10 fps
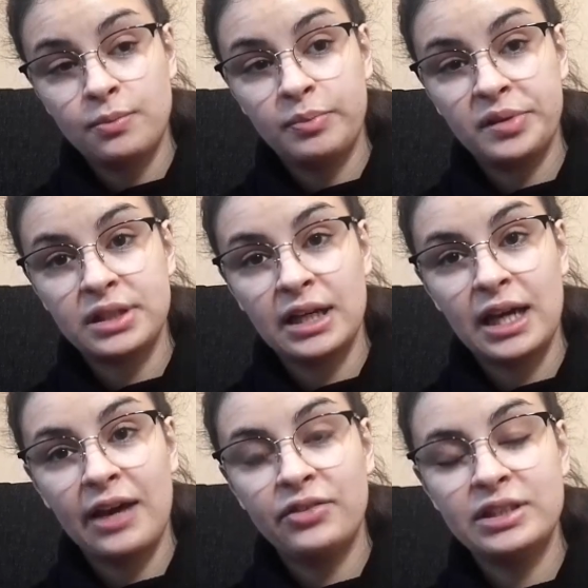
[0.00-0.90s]
But I
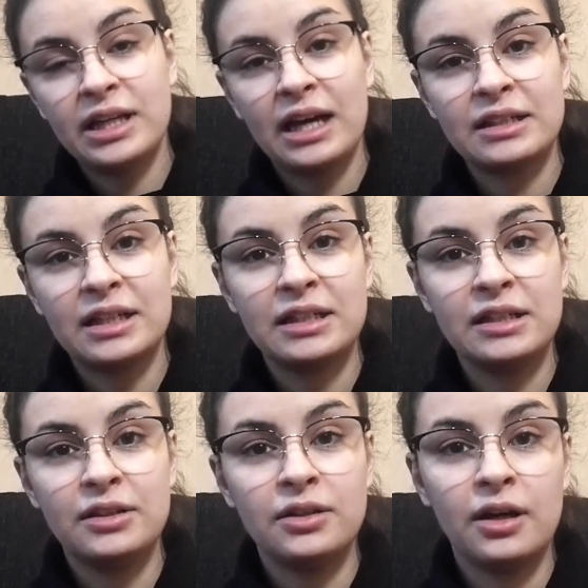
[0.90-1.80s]
haven't had
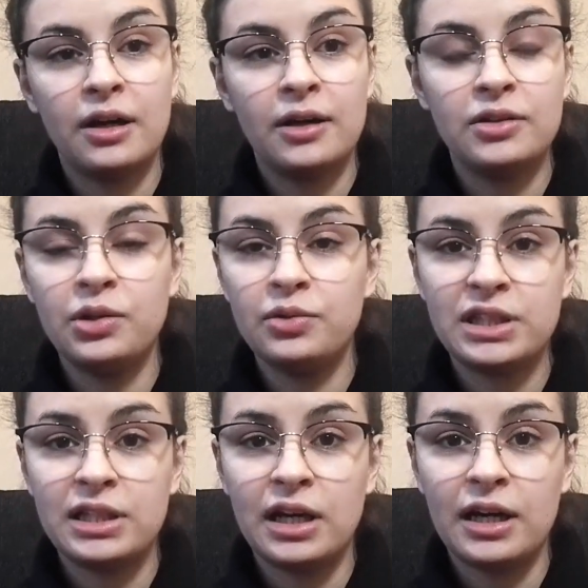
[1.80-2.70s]
any
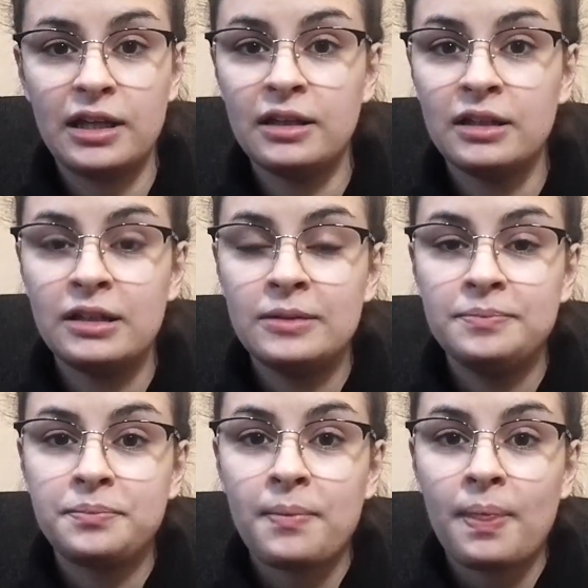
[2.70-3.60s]
UTI,
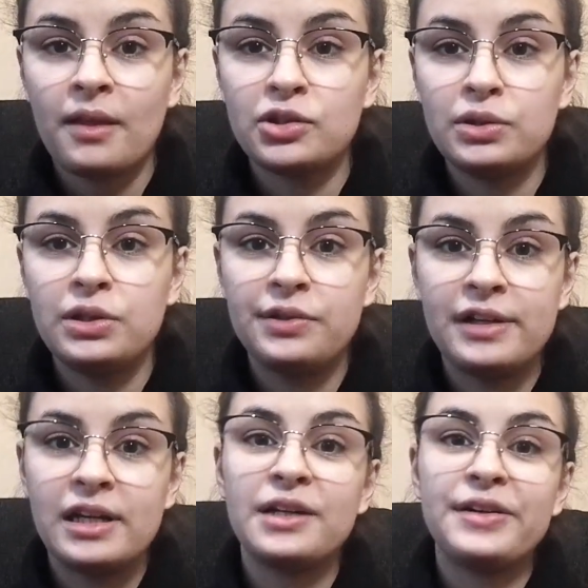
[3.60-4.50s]
so
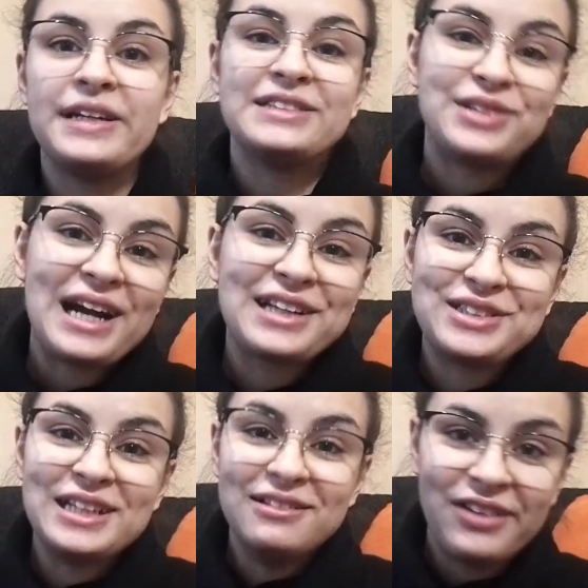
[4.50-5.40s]
urinary tract
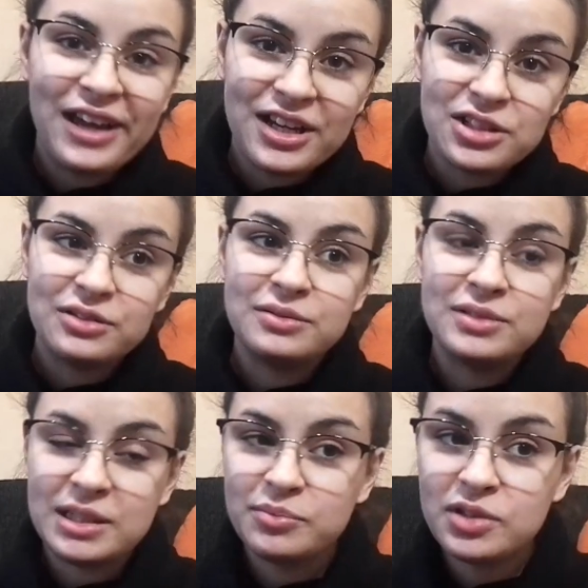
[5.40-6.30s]
infection
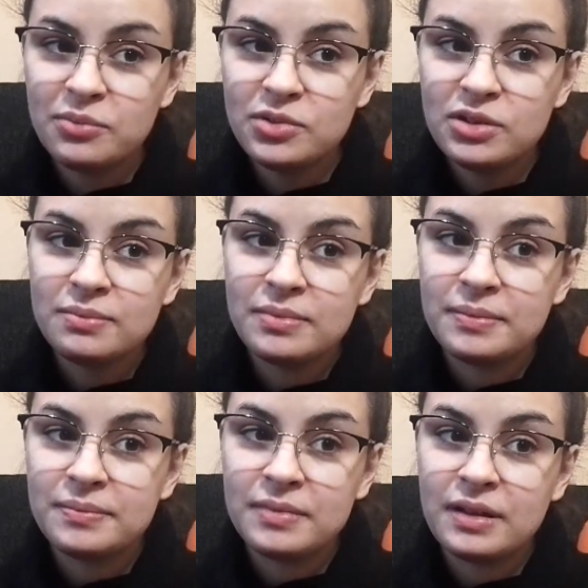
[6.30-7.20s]
symptoms,
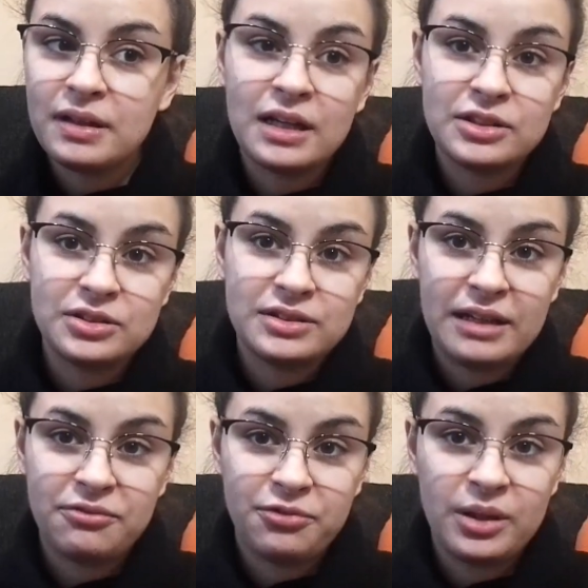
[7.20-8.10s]
other
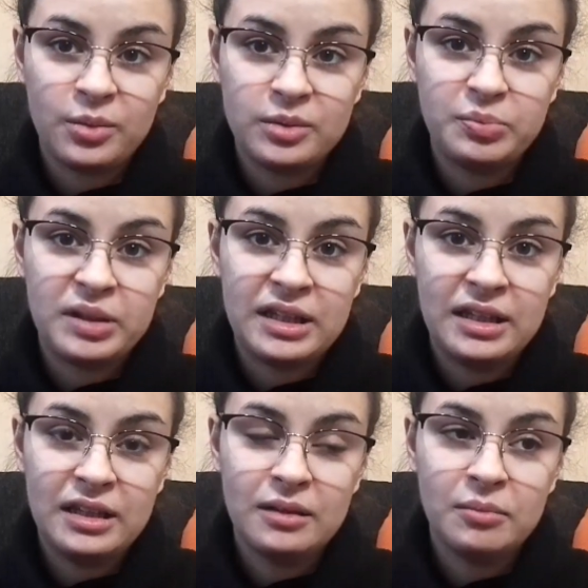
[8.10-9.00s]
than frequent
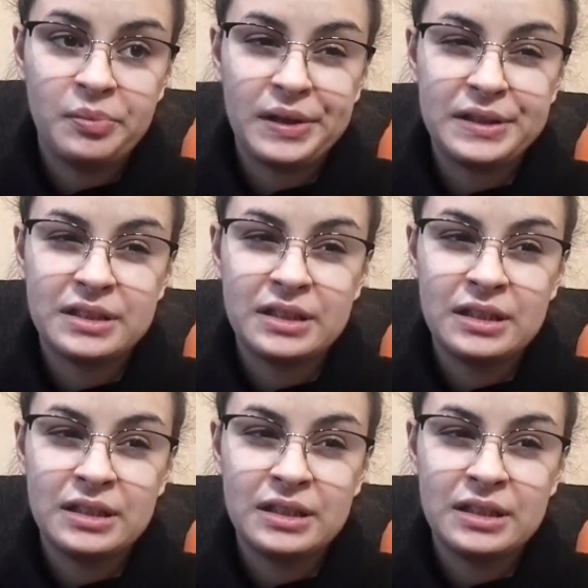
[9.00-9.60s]
peeing. But